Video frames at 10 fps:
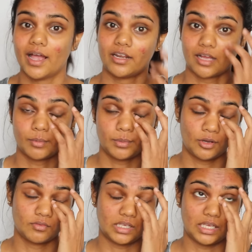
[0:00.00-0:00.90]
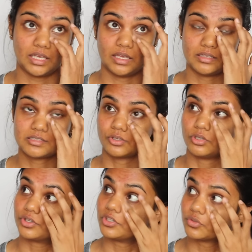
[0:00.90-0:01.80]
and I'ma be over here
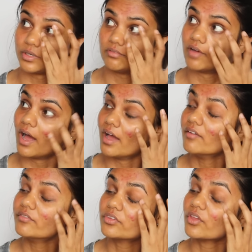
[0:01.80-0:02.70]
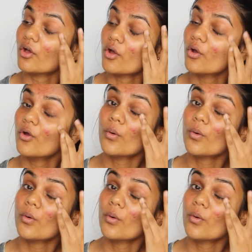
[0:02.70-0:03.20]
still looking 25. So